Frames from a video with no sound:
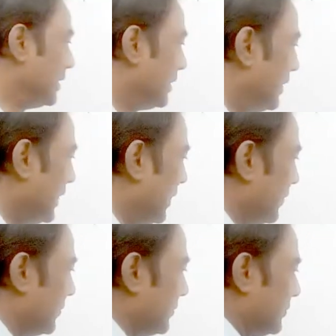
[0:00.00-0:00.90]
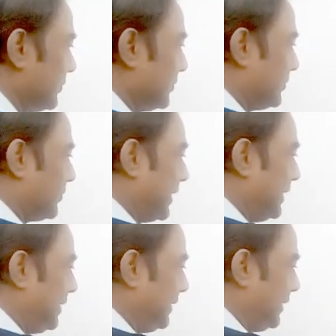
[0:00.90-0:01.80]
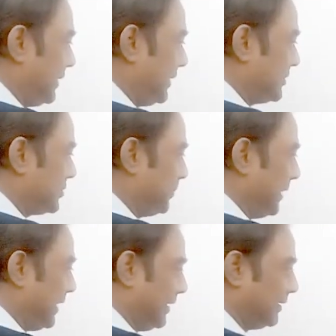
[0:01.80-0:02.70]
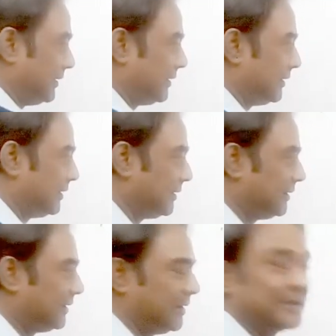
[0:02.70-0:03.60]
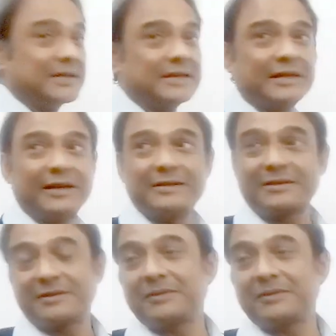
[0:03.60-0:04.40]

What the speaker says: Now, writing and speaking is assessed